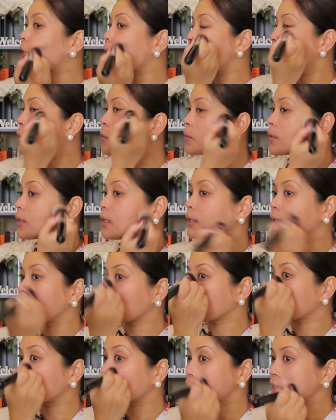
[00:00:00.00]
Now,
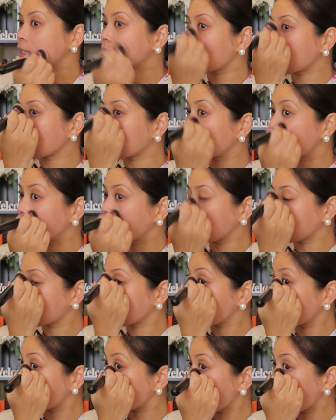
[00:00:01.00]
like what I said, the